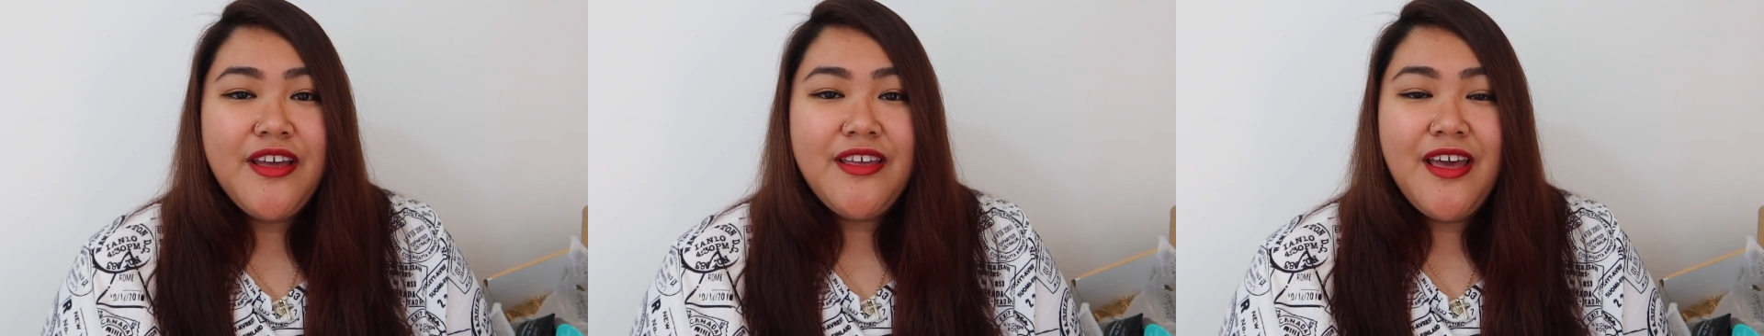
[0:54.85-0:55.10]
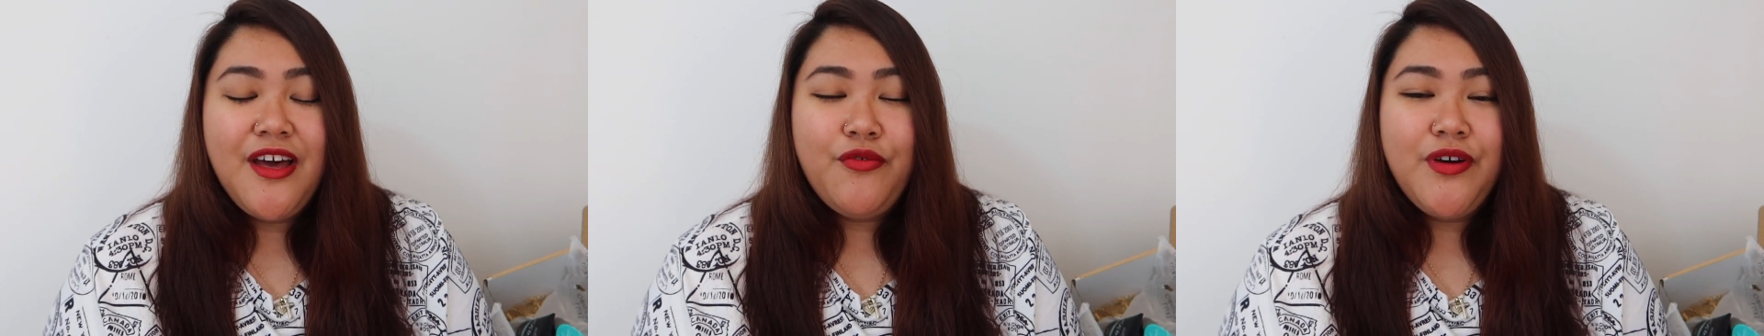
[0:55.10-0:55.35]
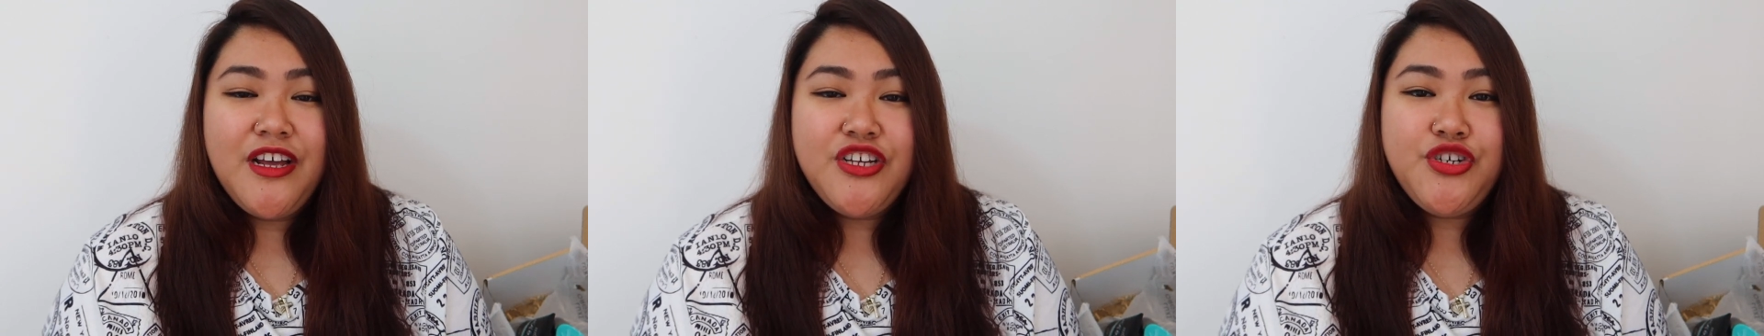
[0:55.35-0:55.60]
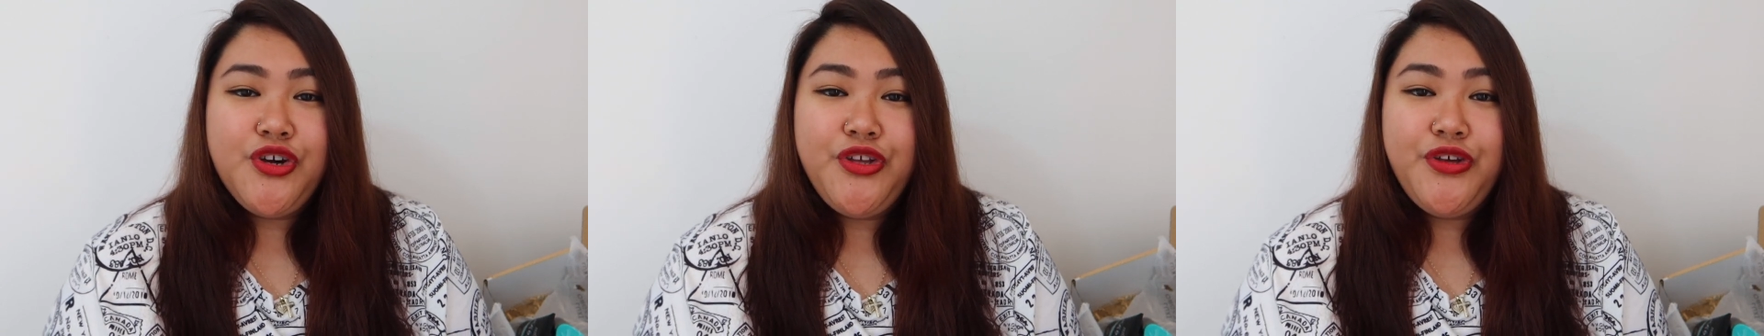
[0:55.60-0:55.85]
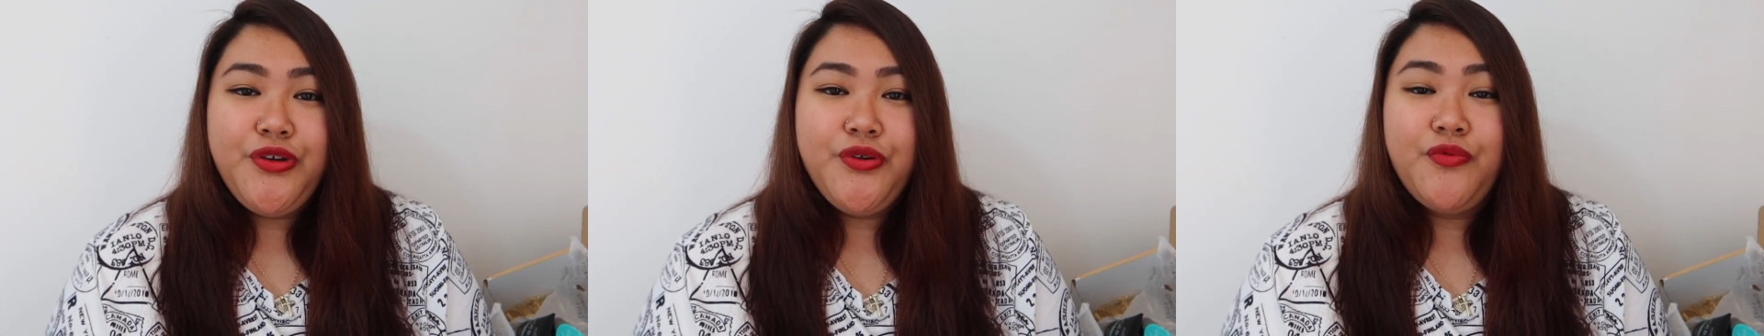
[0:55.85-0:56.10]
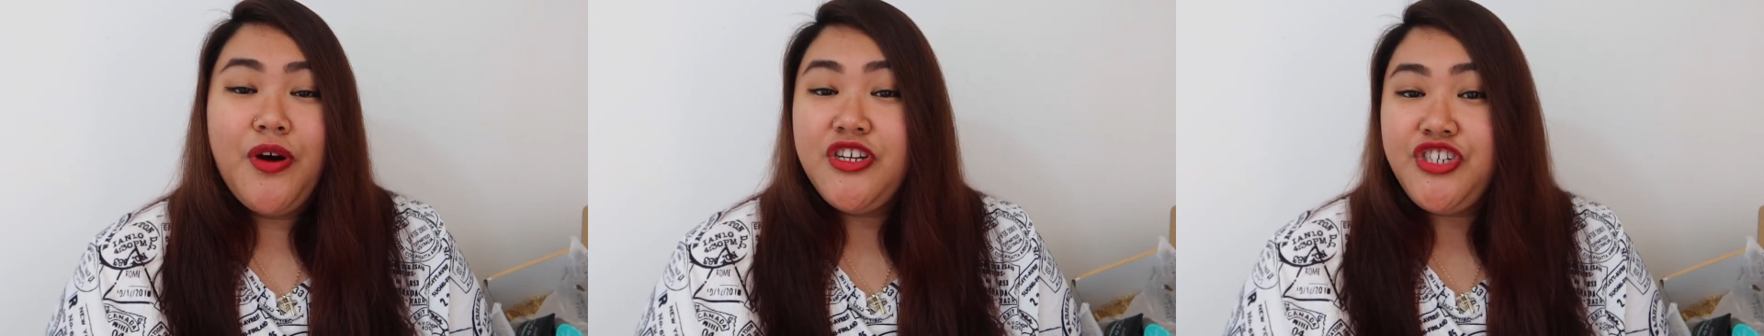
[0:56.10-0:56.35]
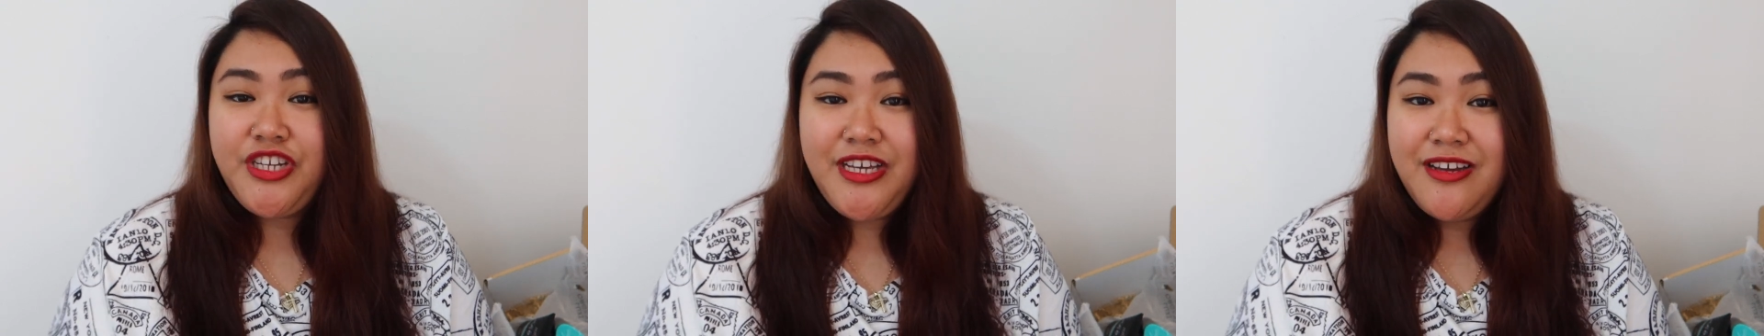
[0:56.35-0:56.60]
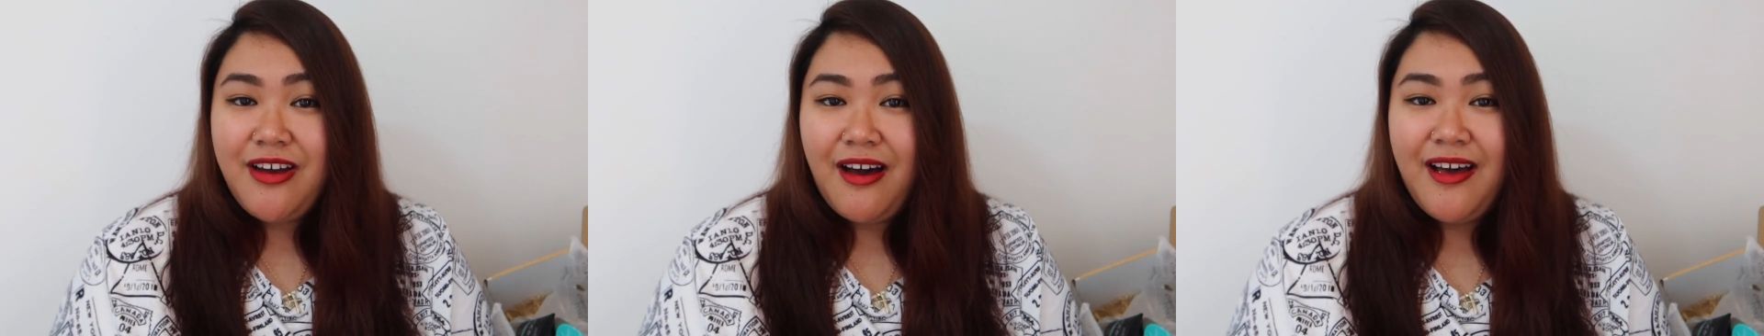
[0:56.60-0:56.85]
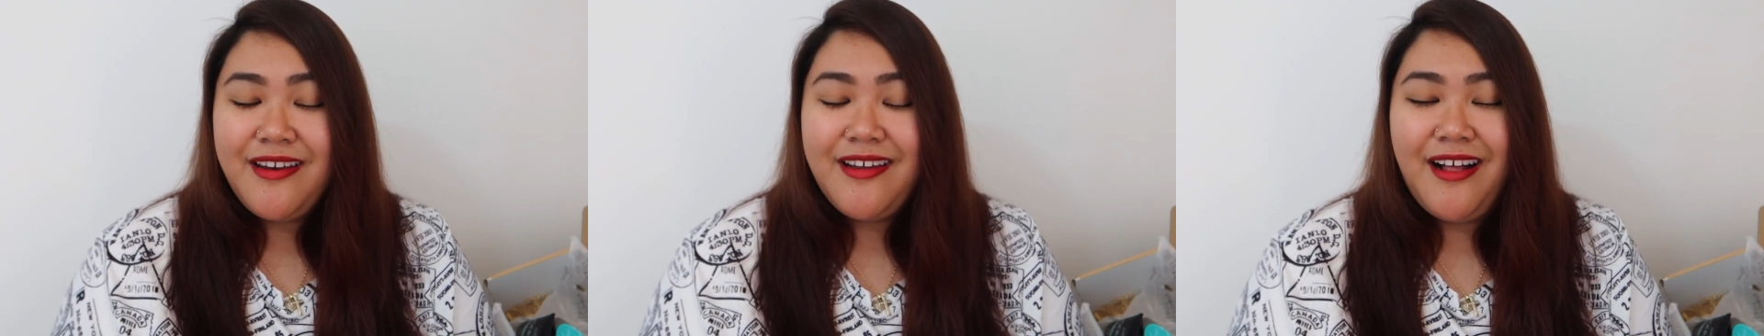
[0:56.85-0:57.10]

yeah, when I show you what she got,